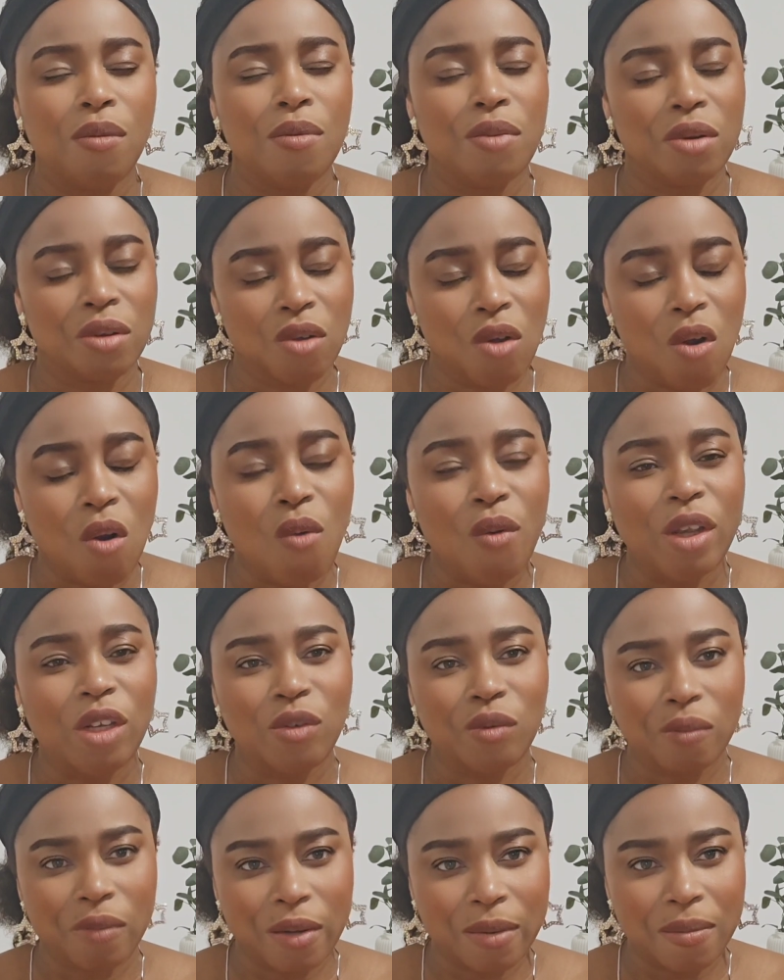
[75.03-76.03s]
But
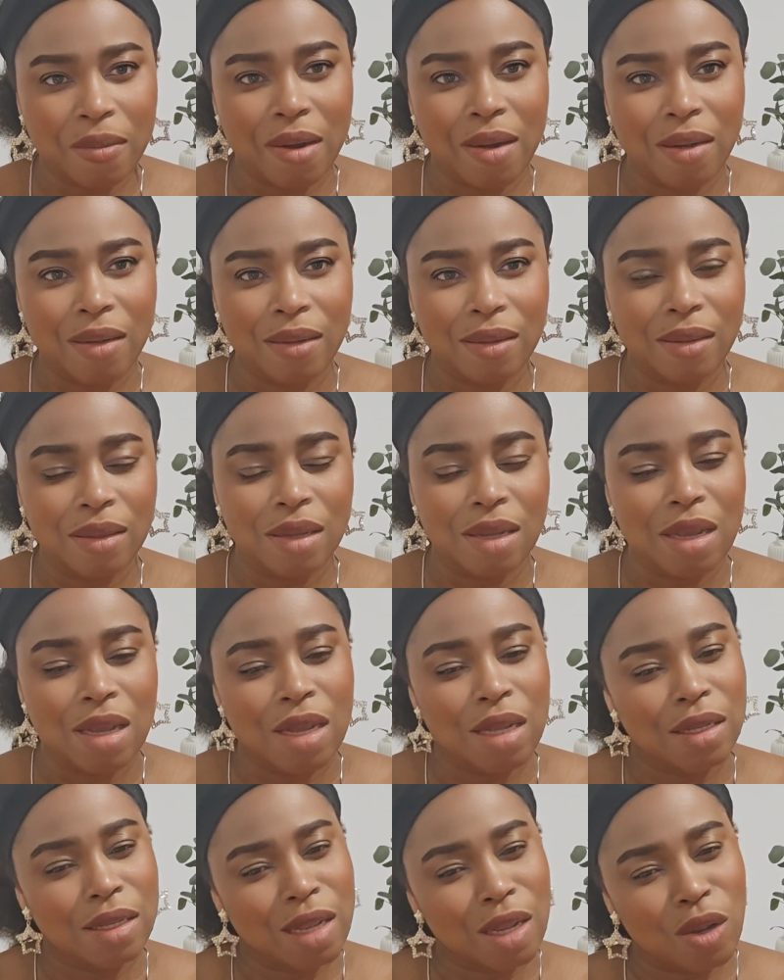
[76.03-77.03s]
always remember
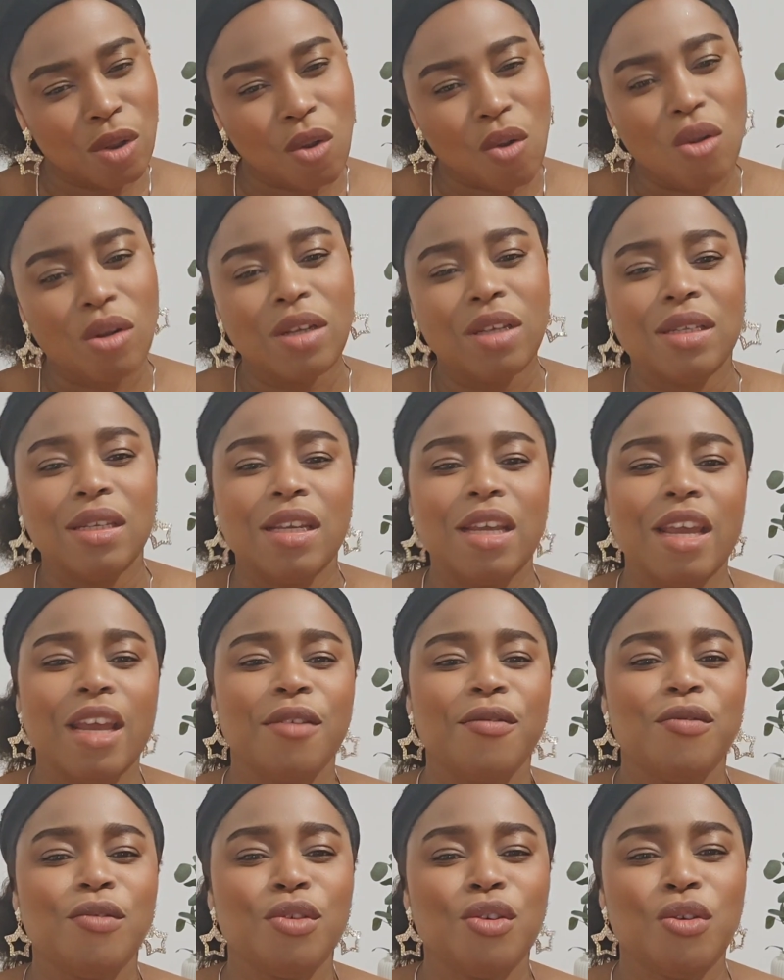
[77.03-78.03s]
that God is
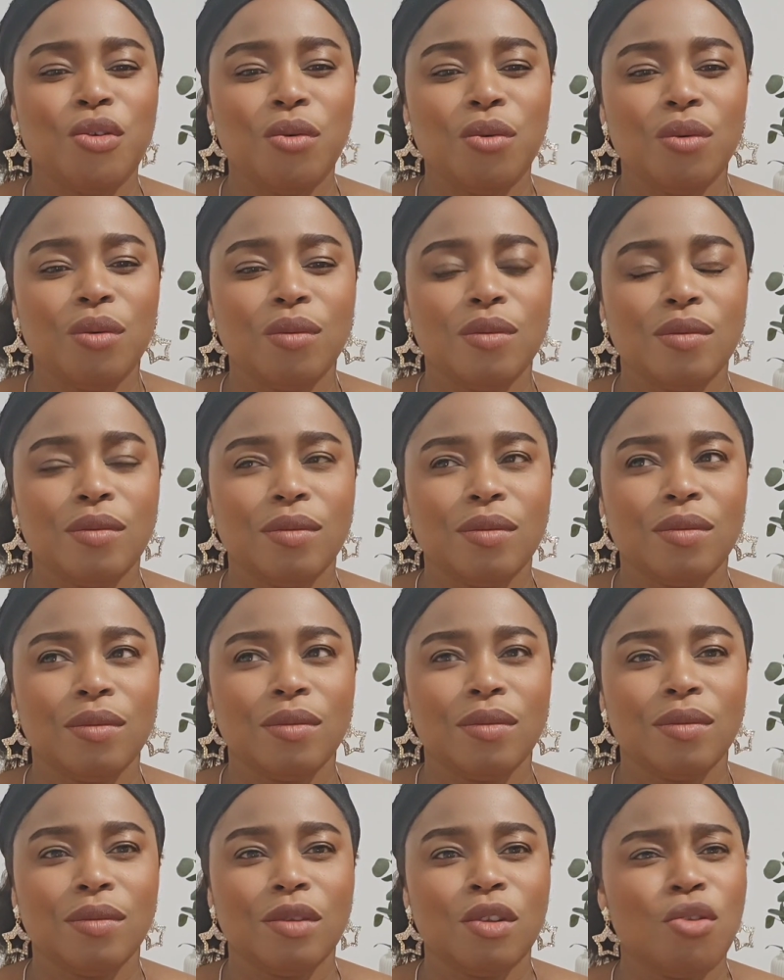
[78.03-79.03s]
here for you.
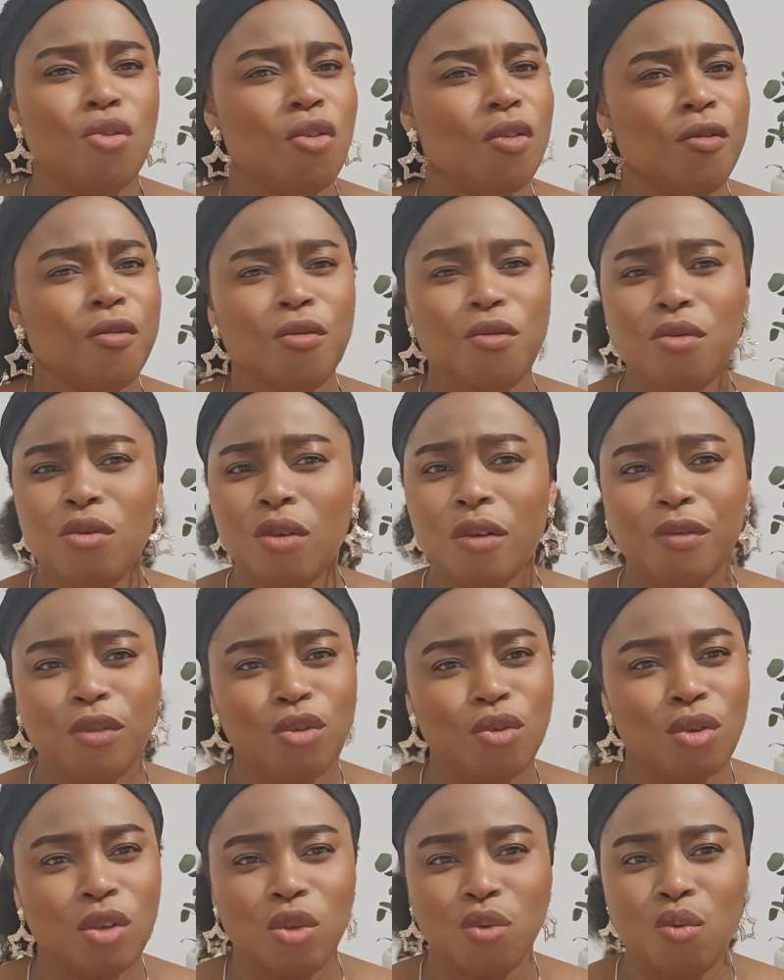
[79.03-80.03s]
You're full of
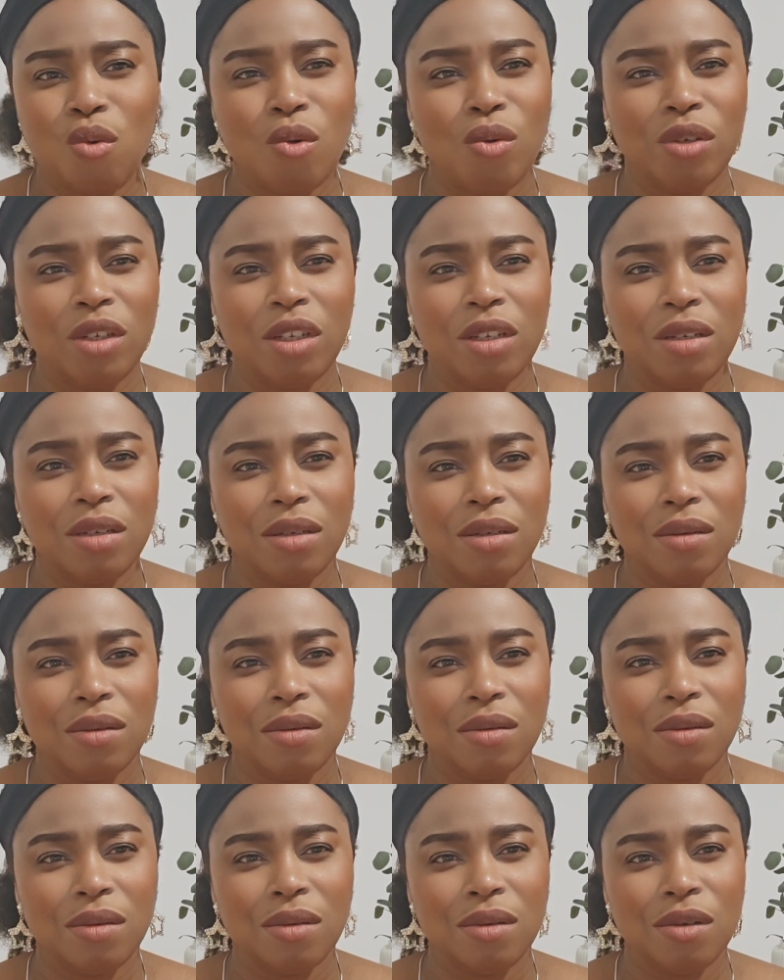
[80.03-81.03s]
trustworthy.
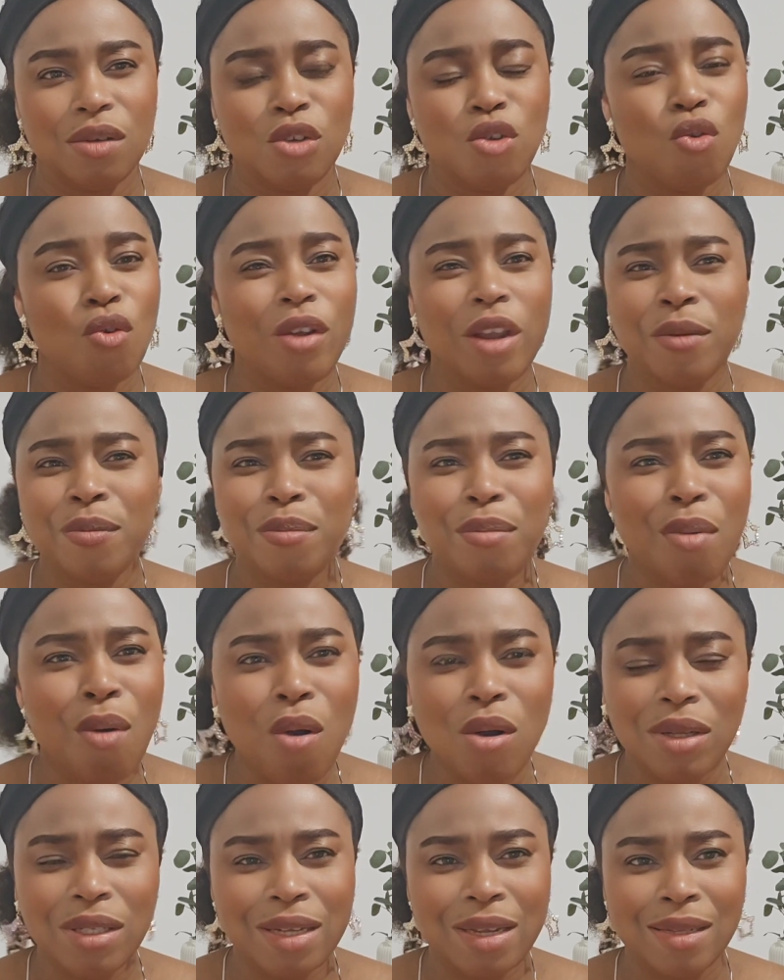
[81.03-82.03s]
You're
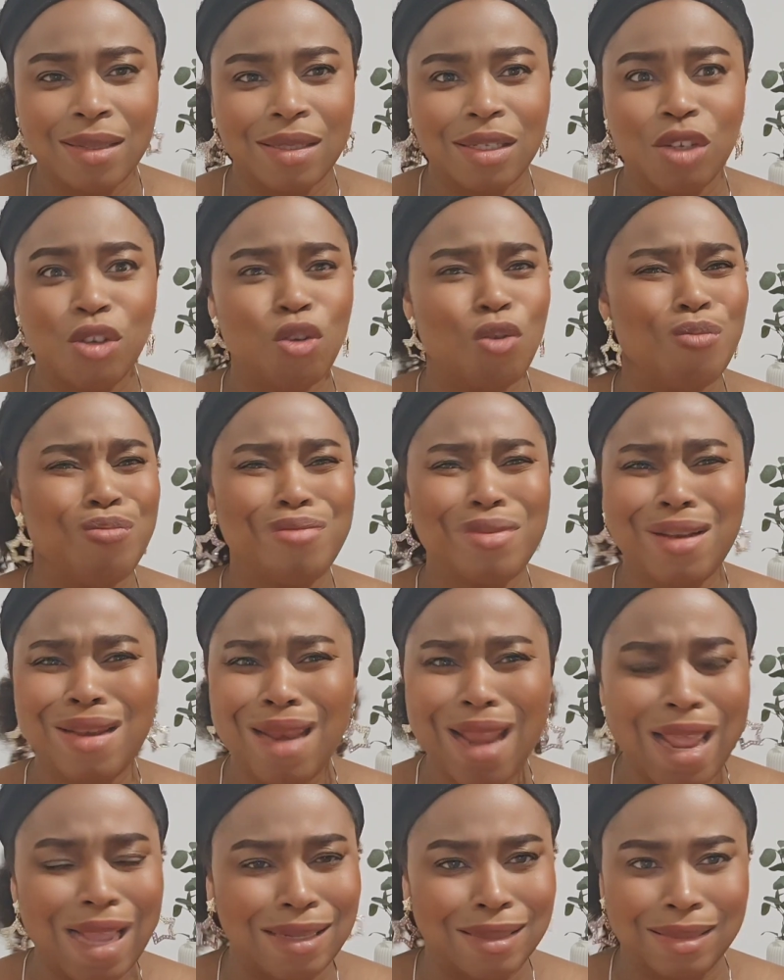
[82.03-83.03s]
important. You're
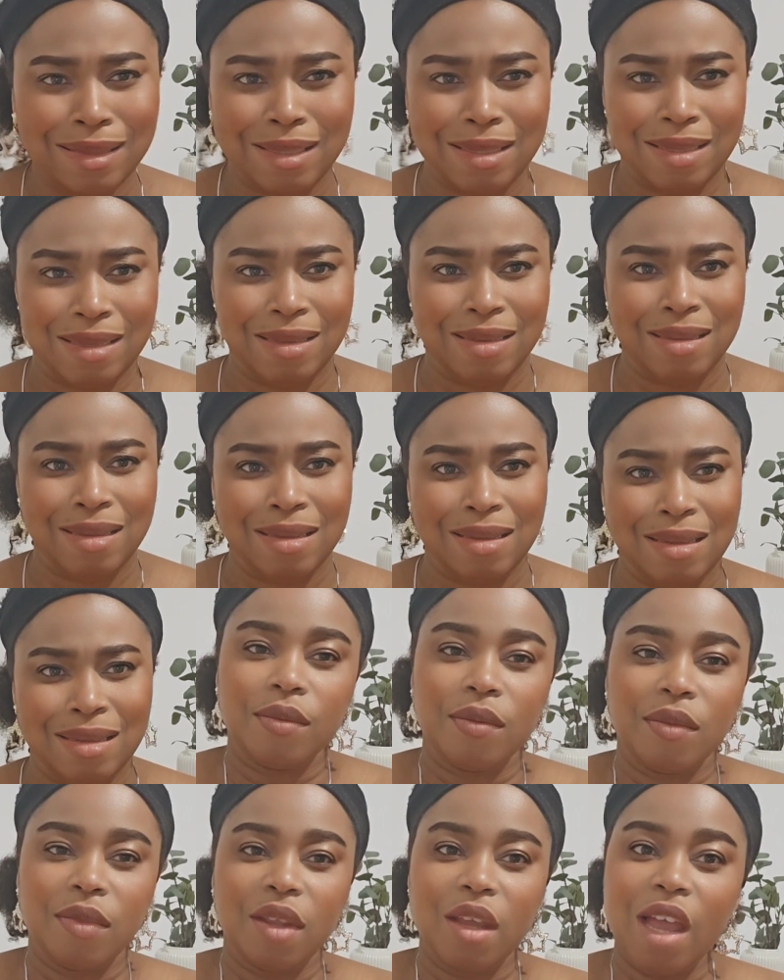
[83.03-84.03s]
blessed.
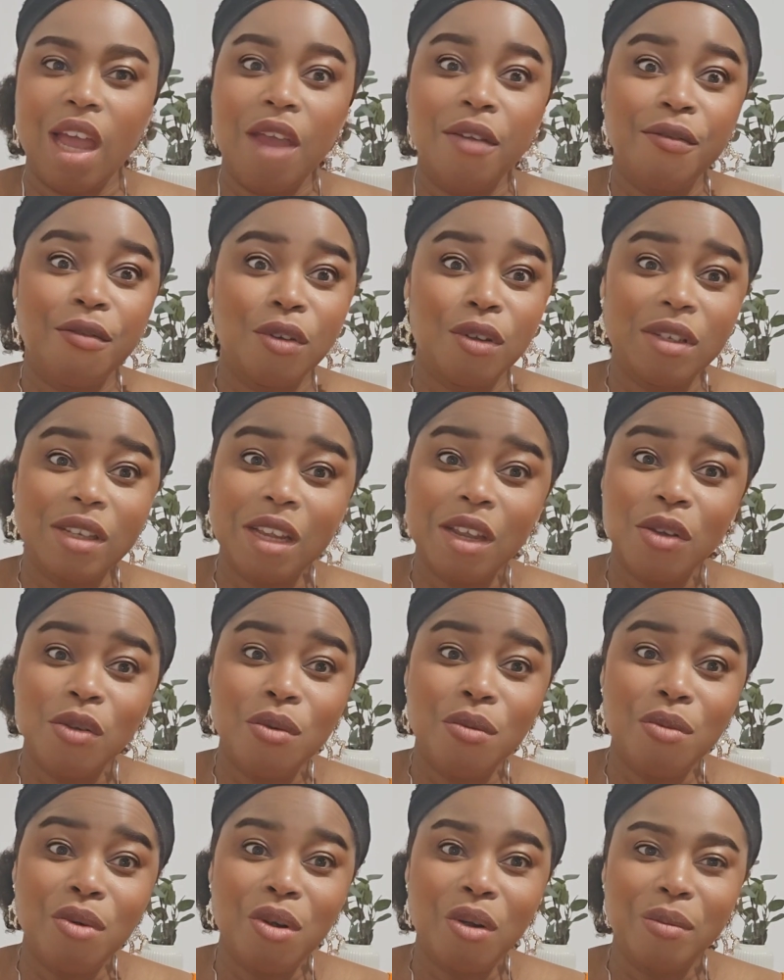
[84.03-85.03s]
And for
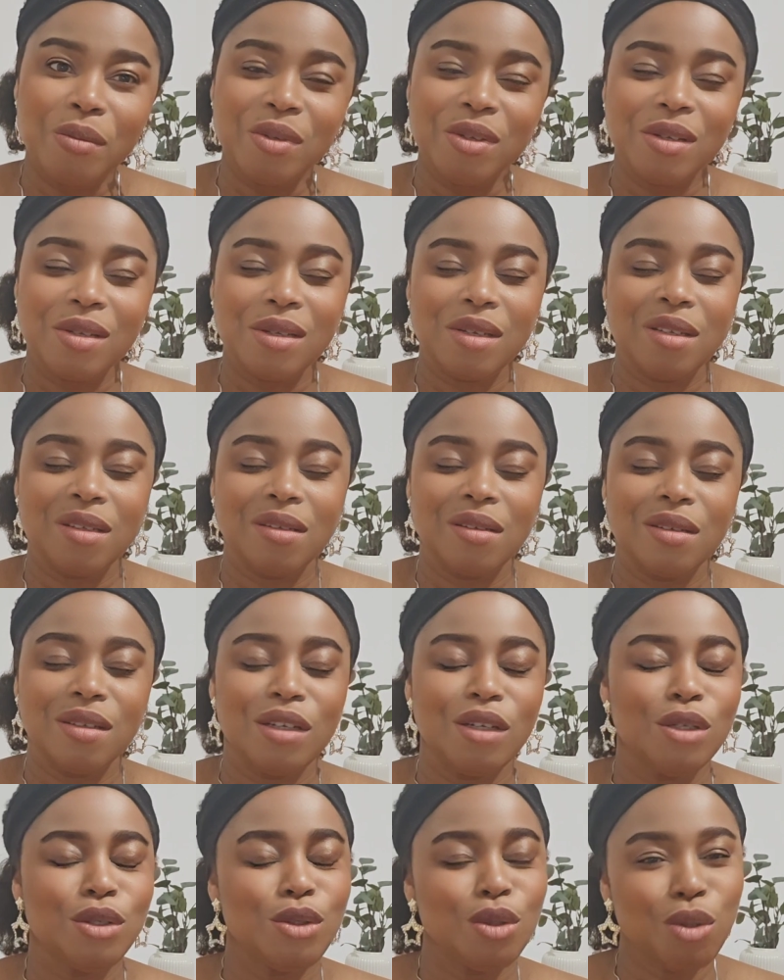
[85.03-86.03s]
single moms,
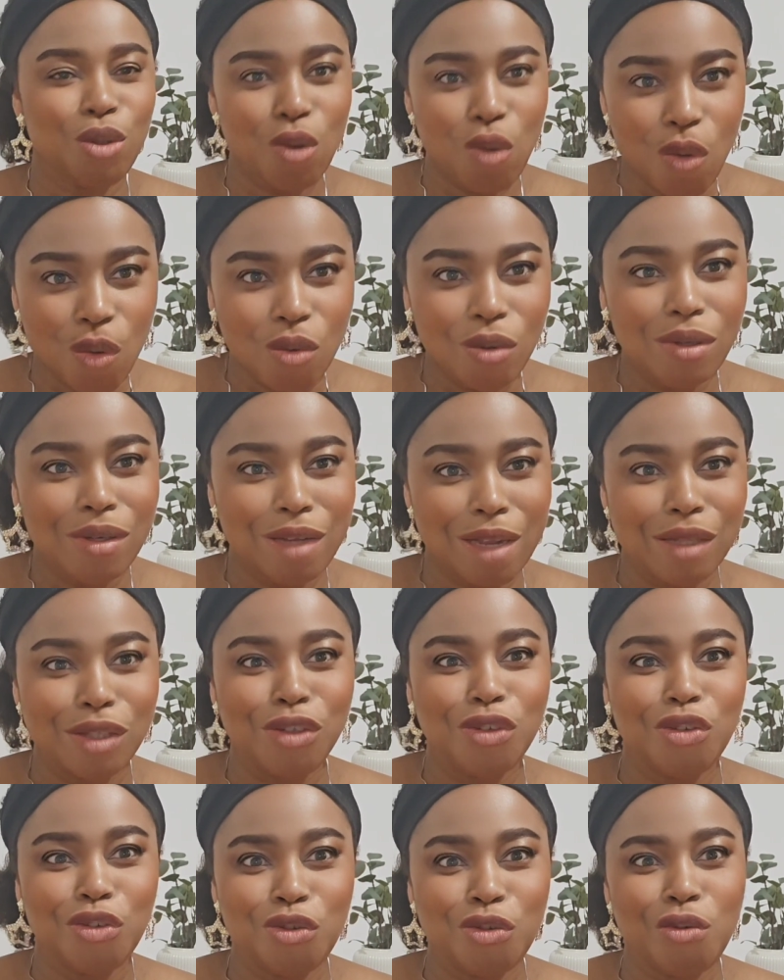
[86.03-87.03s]
know
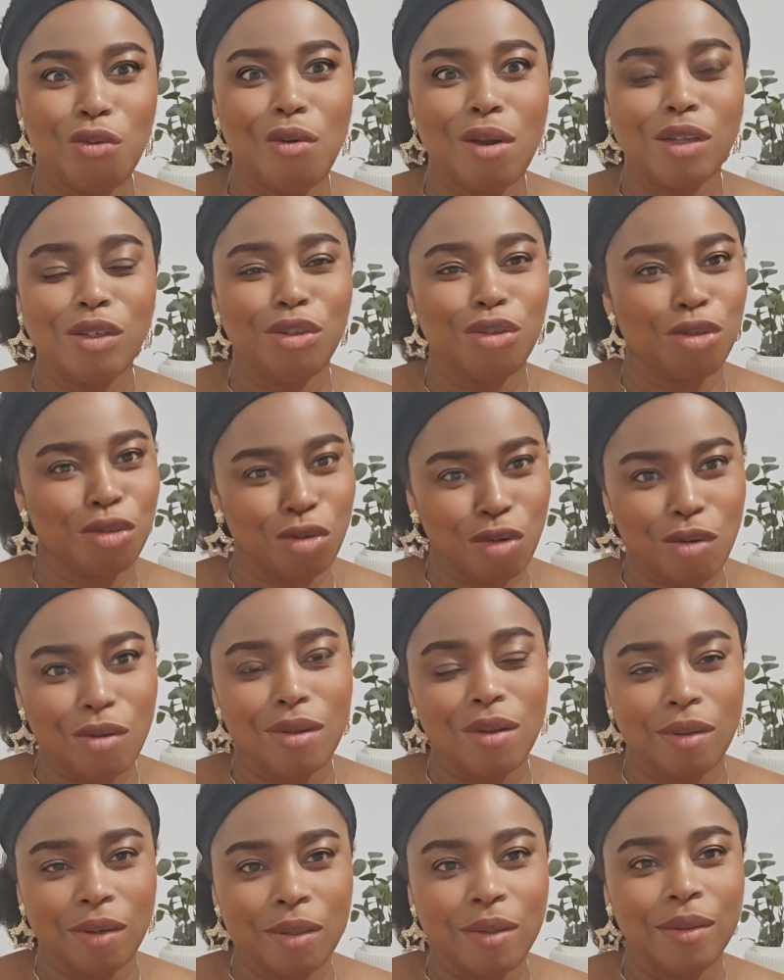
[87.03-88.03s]
that you are
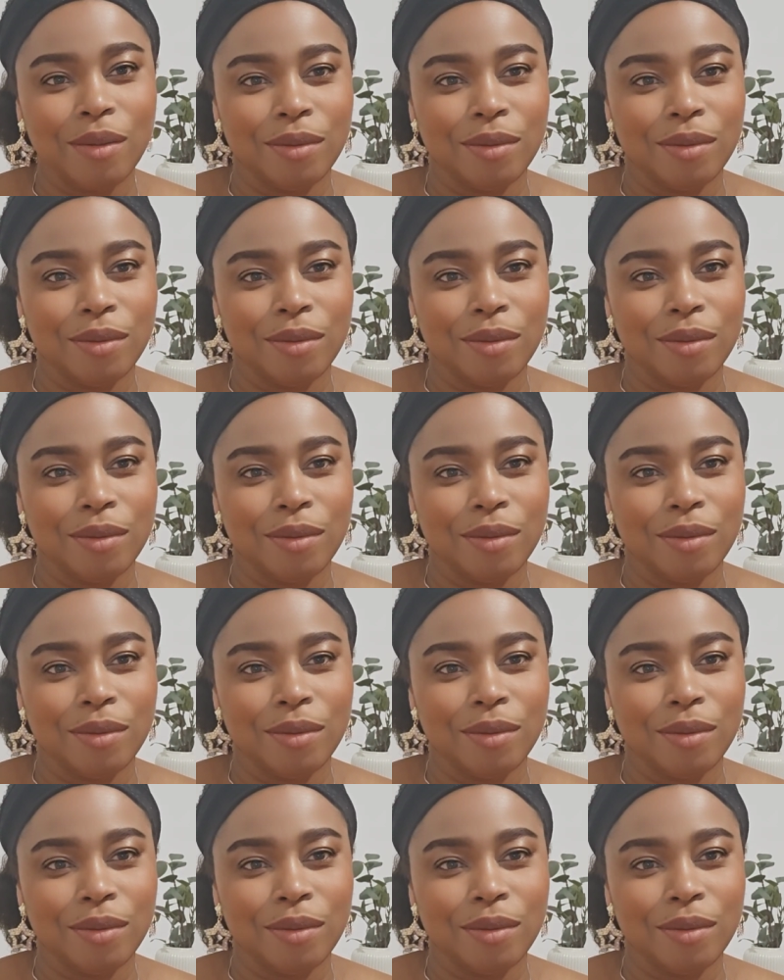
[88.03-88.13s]
strong.